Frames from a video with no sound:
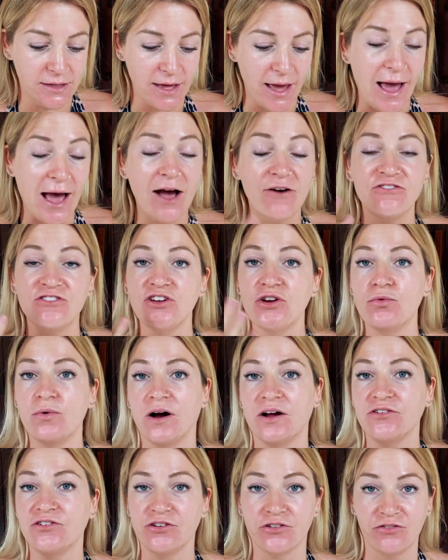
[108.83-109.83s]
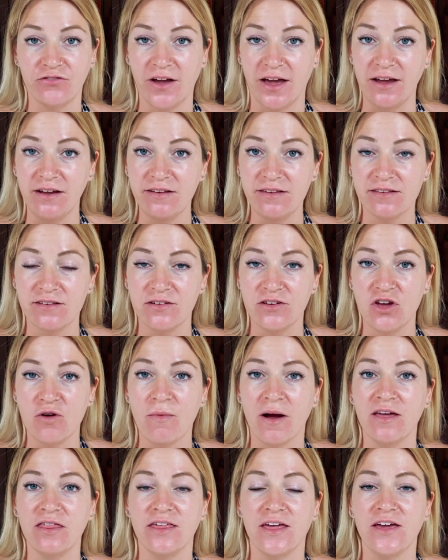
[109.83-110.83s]
after you wash your face, you
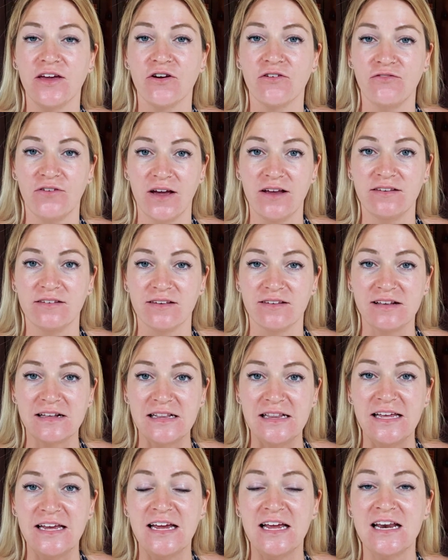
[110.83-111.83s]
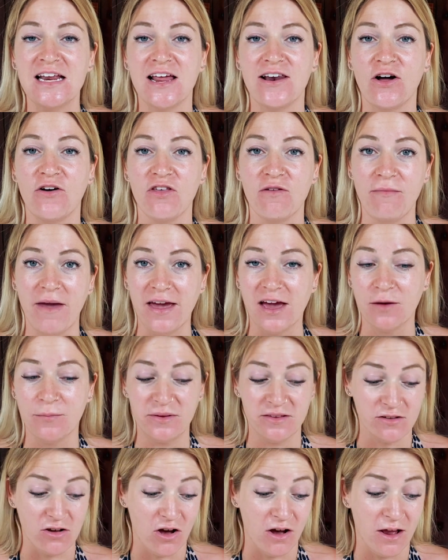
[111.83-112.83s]
might think your face is clean and all the makeup
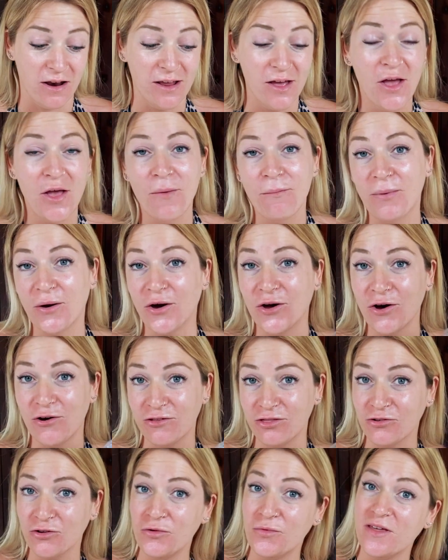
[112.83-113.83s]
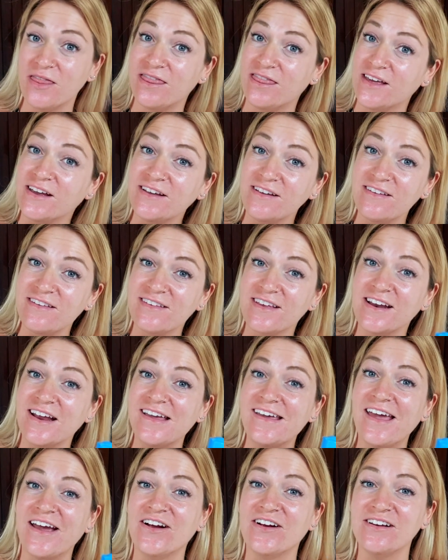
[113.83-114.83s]
is gone, but go through with this and I
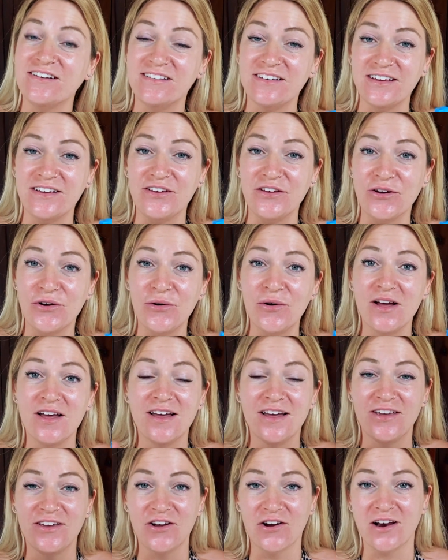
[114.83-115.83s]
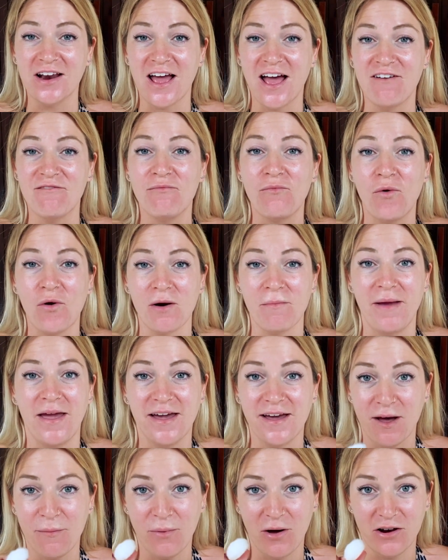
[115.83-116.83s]
guarantee you, you're gonna have more
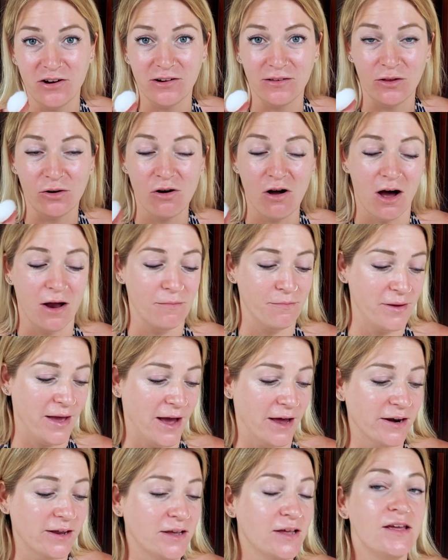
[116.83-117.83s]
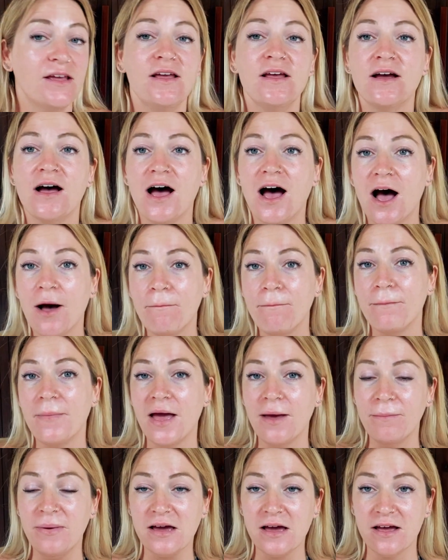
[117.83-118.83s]
makeup on your little cotton pad.
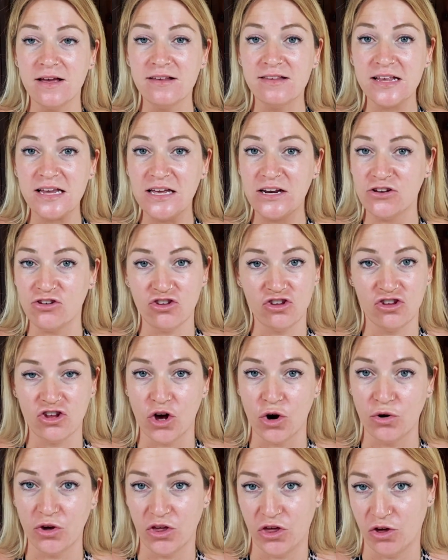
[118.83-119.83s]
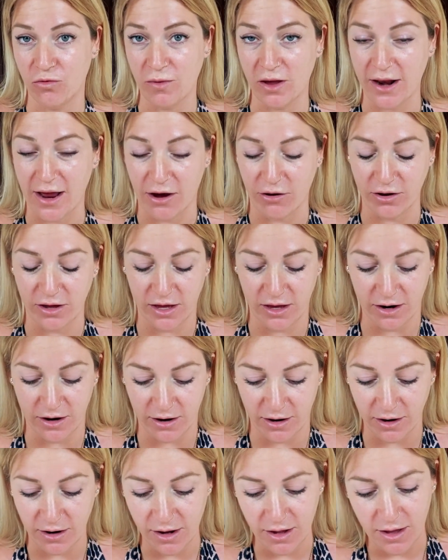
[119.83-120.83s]
And because it is so humid out
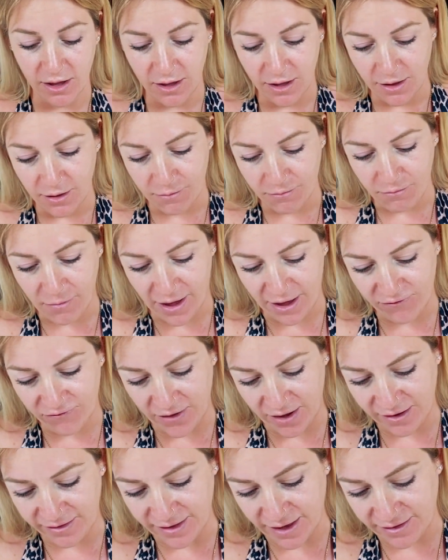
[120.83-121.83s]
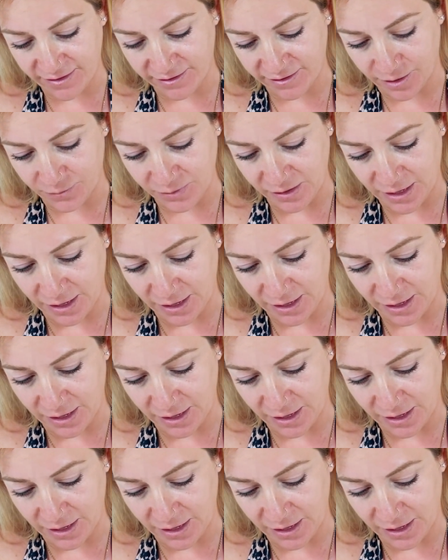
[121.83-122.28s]
here, my face ends up